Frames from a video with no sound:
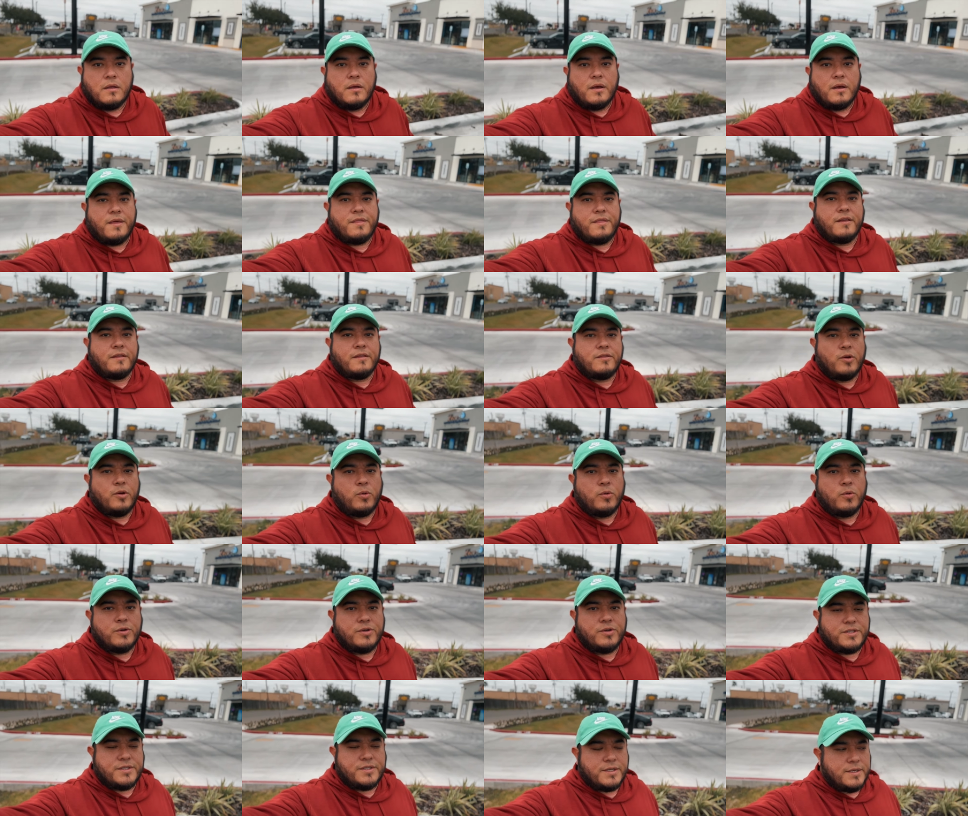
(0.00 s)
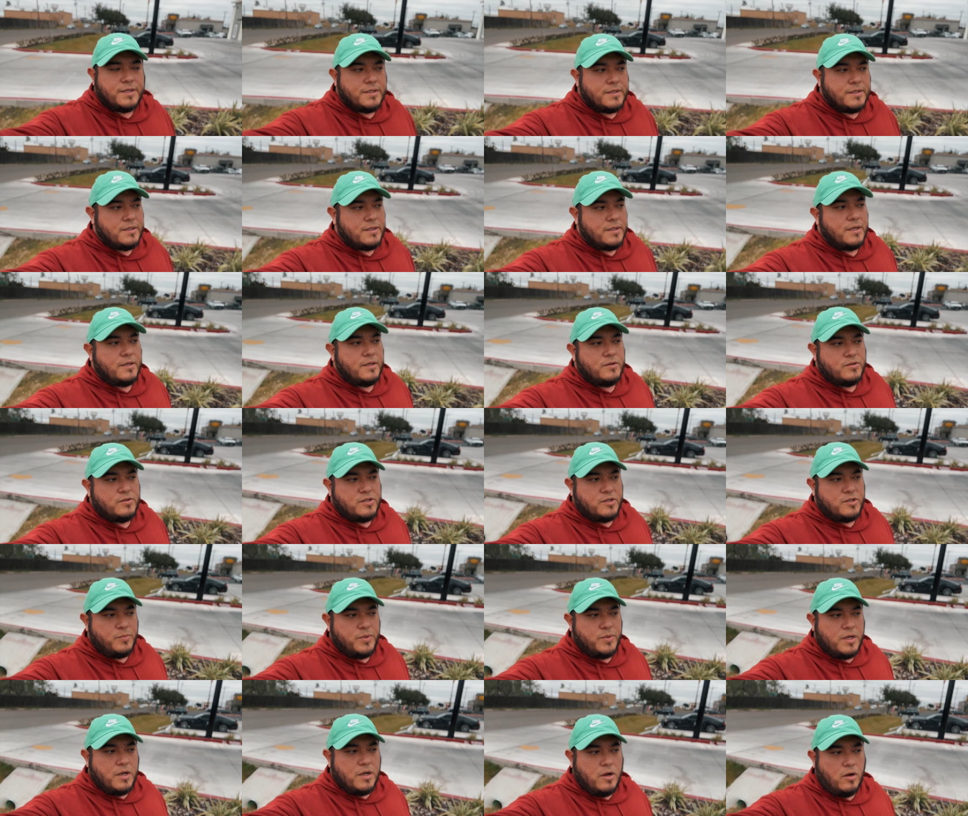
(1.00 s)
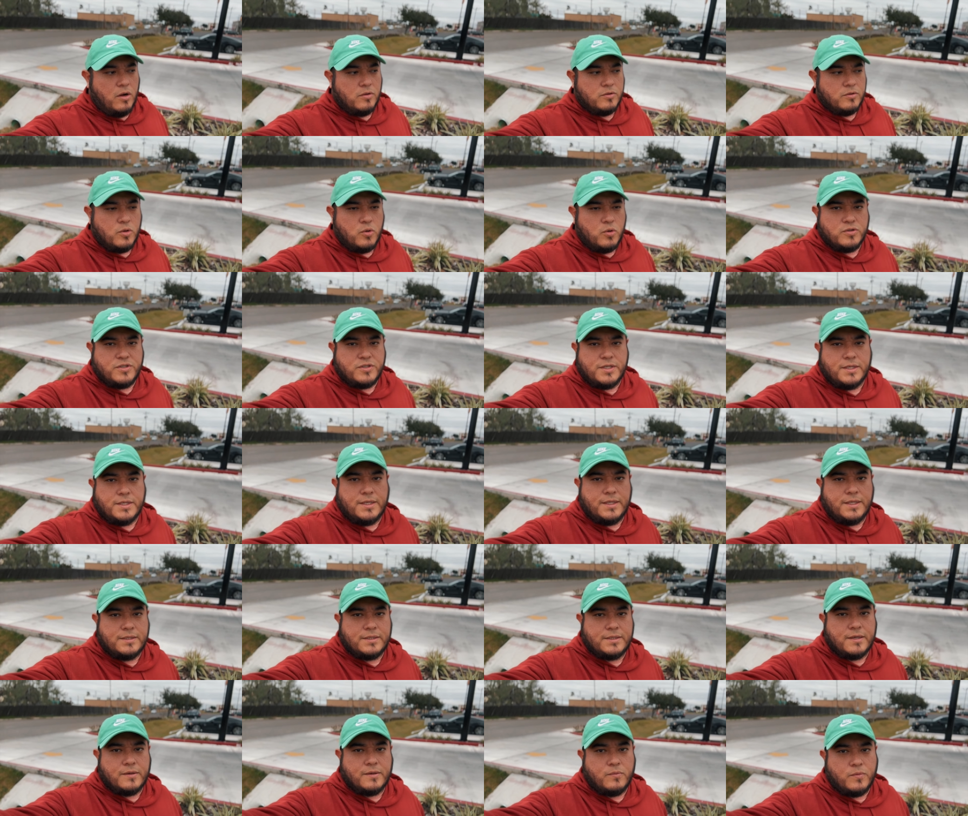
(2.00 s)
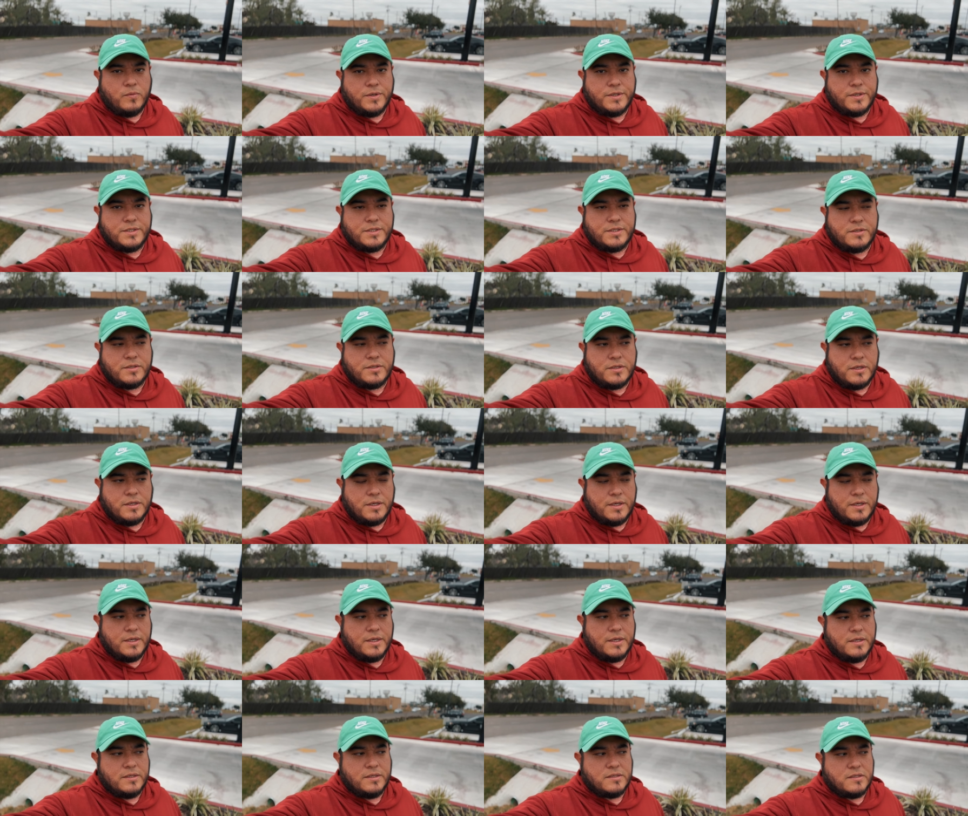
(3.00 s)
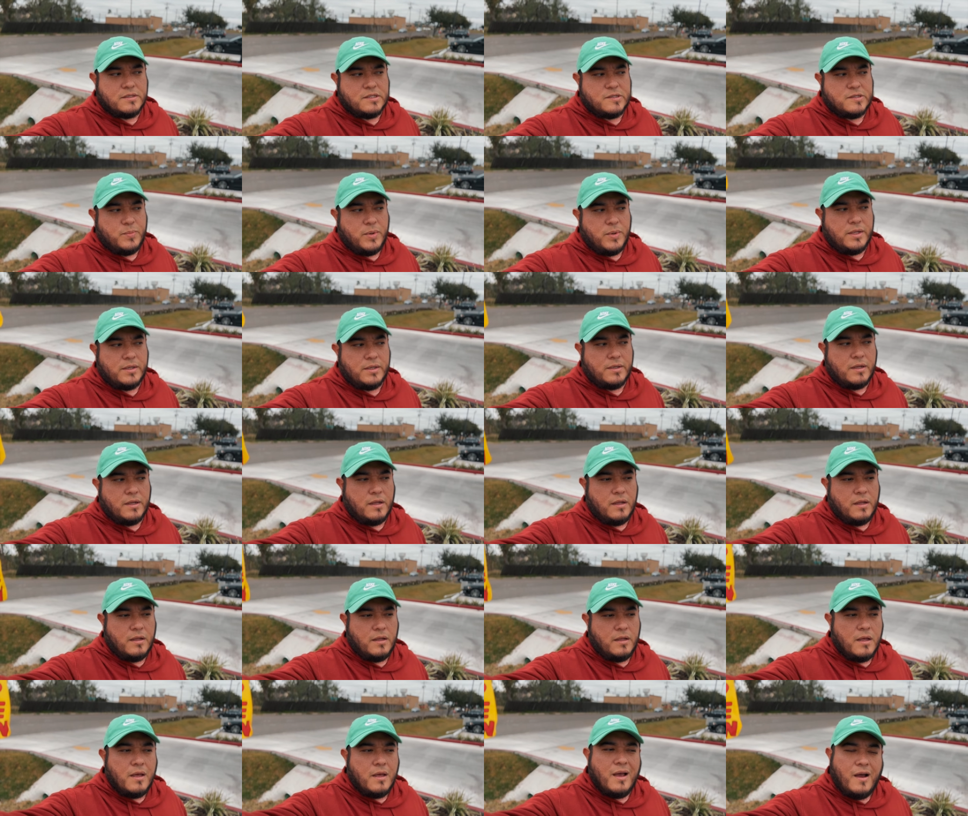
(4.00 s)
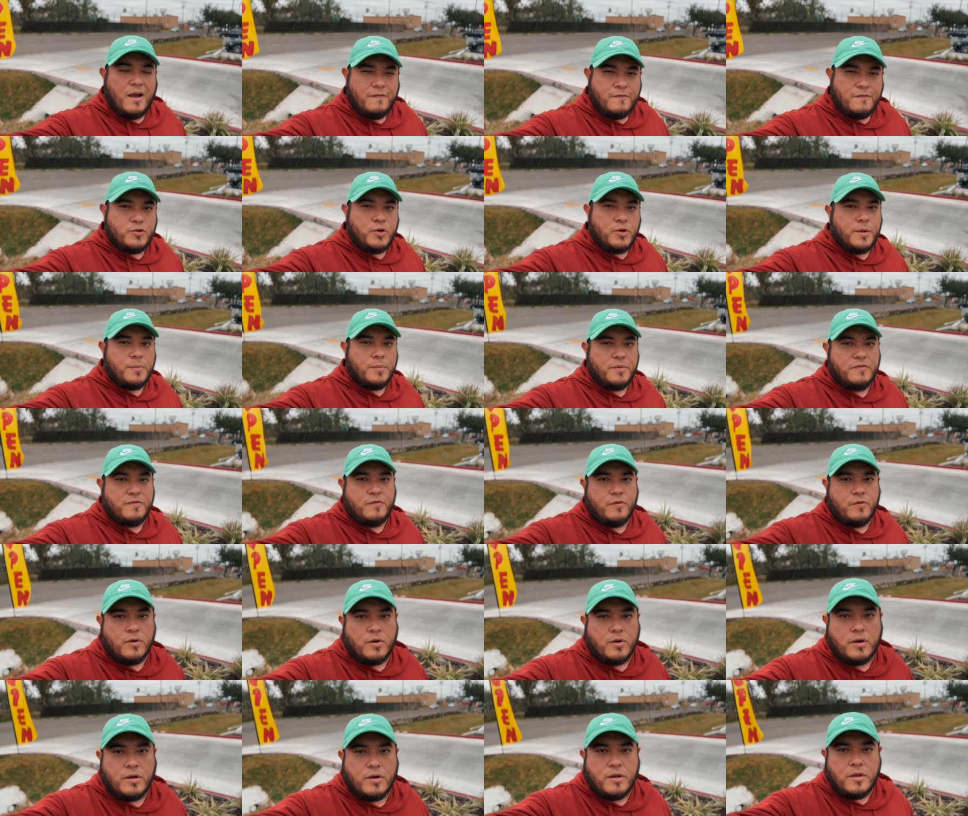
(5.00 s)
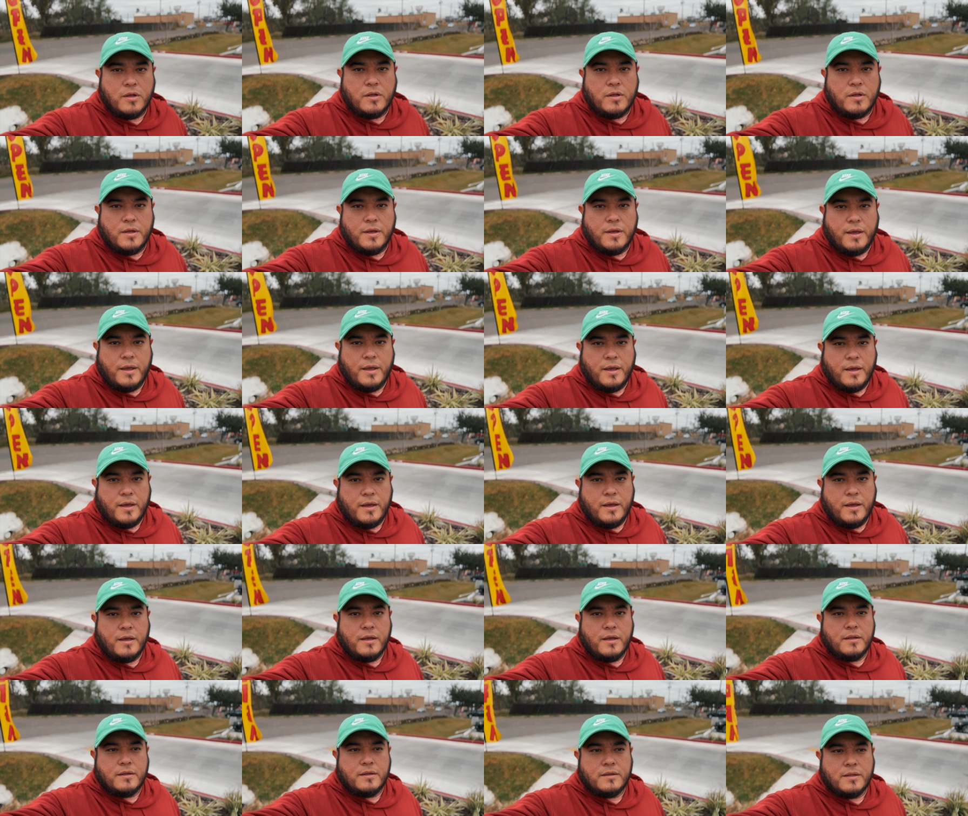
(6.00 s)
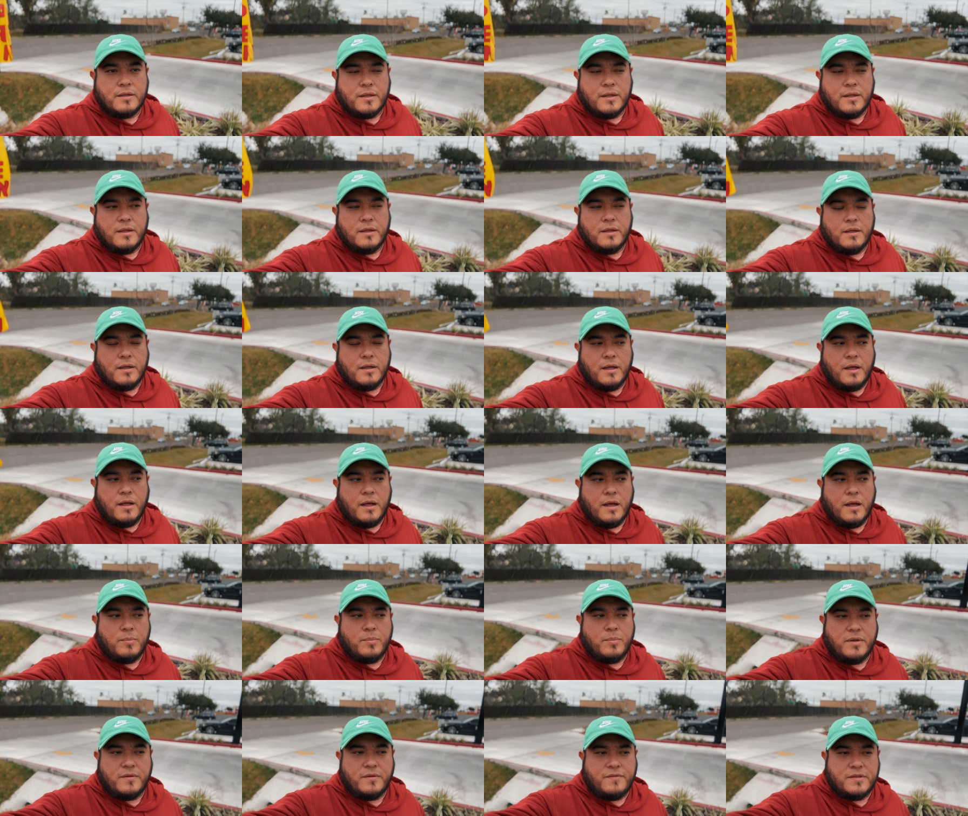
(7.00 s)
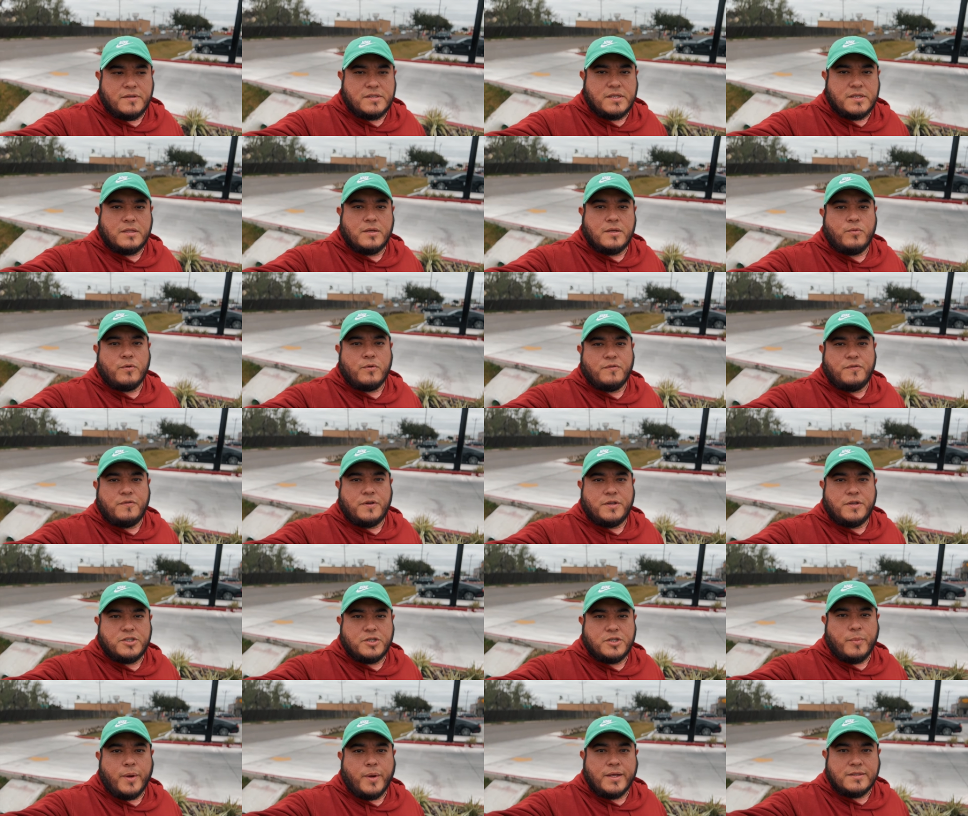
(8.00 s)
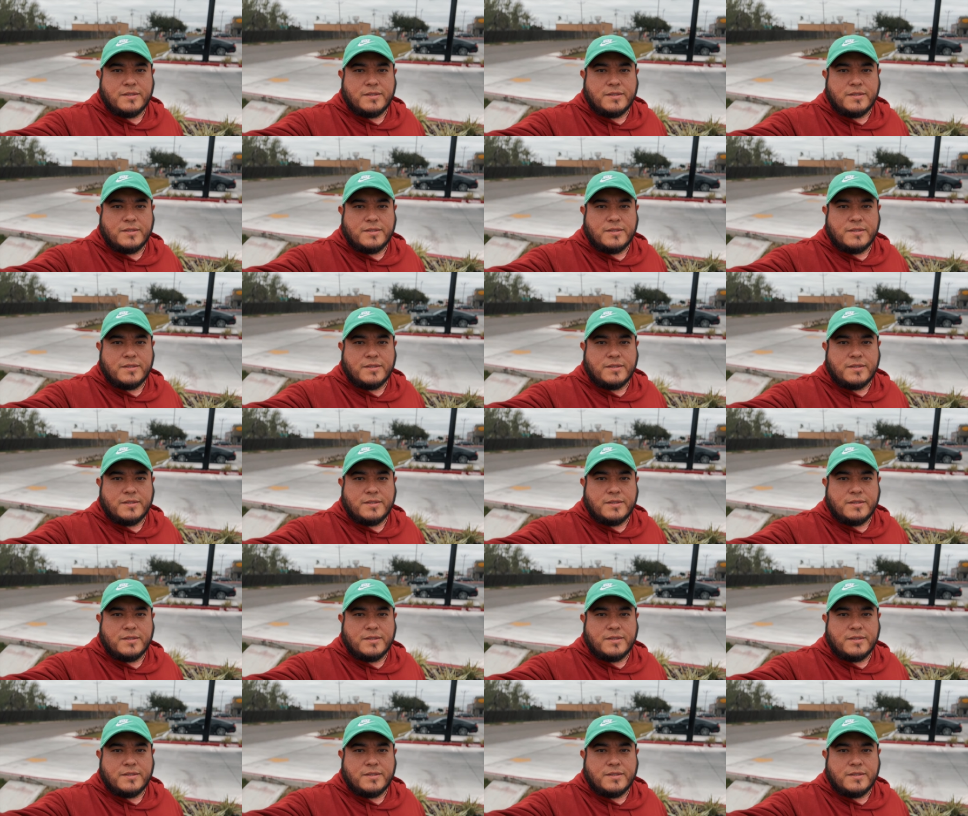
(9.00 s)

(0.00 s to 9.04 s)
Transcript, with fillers: I think the owner said they used to be called Cocinita, which is a spot I've tried before. And I believe he said they were featured by